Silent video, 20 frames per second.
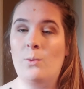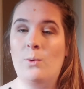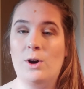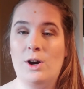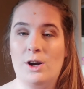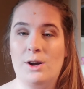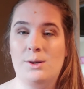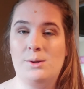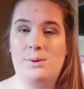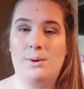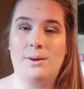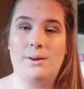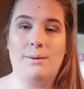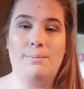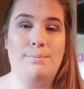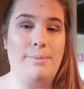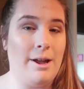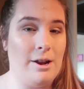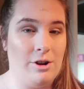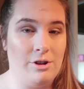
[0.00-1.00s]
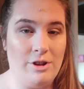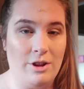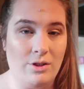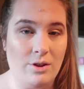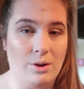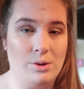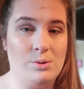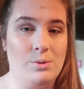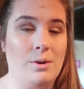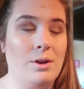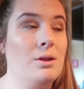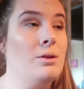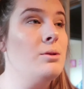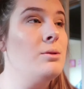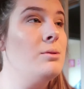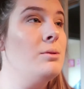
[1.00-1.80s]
works better than those ones.